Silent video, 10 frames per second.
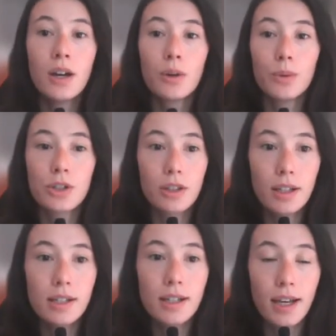which in
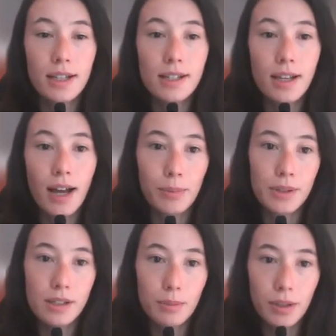this case
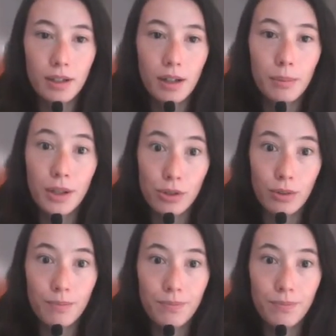happens to be a muscle.